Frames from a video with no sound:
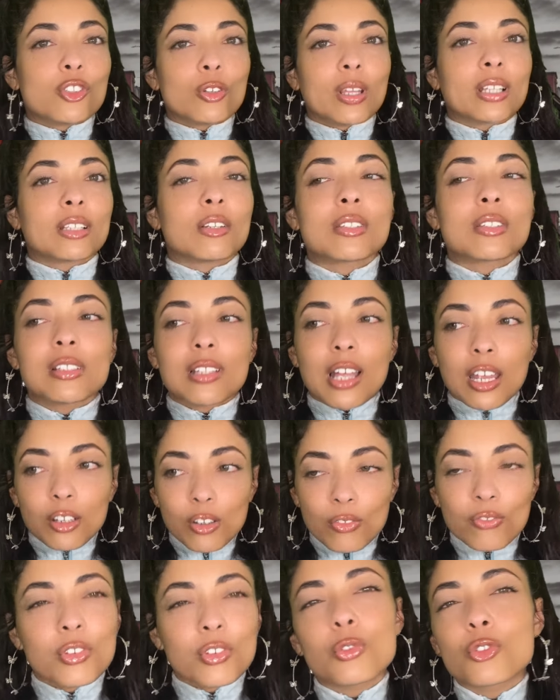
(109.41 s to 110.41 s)
like, there's a lot of
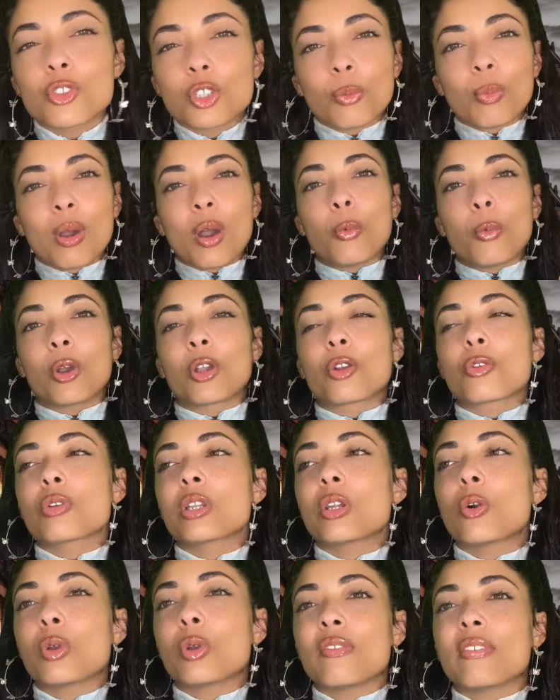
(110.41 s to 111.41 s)
confusion about what
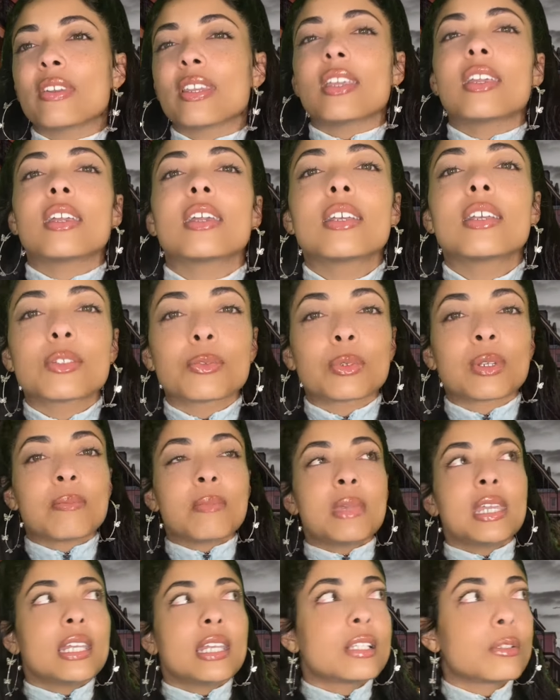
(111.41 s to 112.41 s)
Creole even is, what it
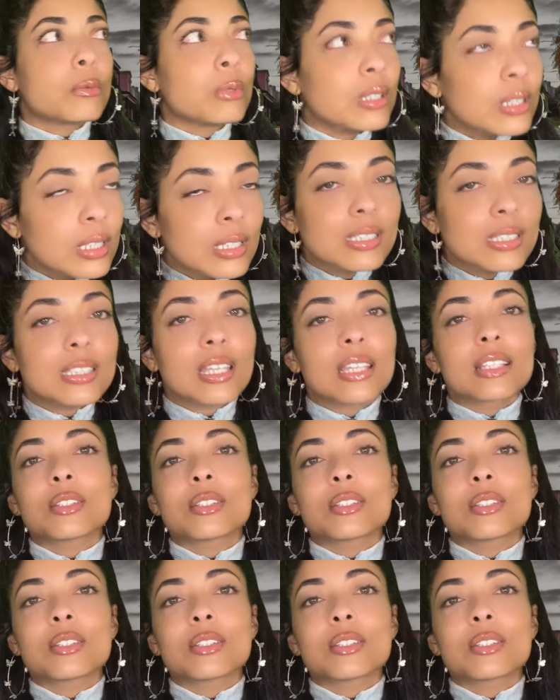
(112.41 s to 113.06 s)
means, what it looks like.